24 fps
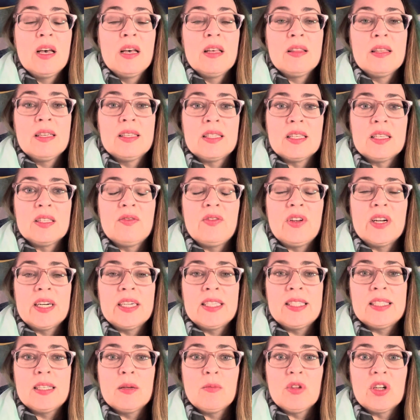This is very
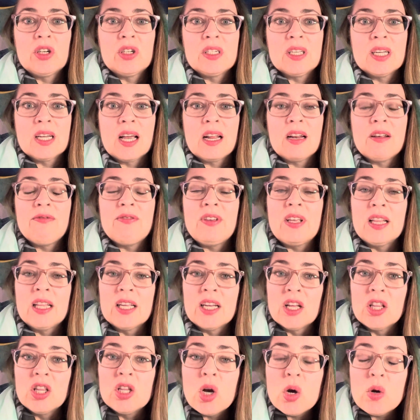similar to kind of feeling
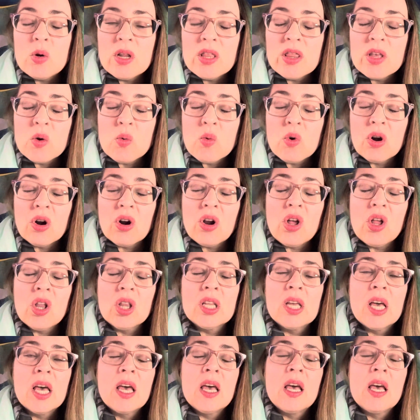alone in the world.